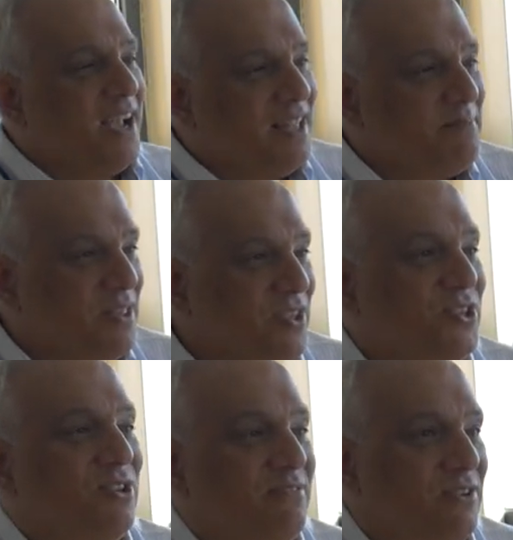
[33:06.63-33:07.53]
Club at
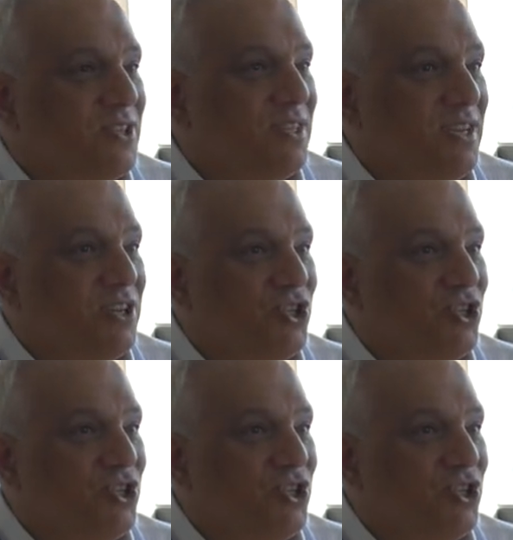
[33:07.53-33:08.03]
this university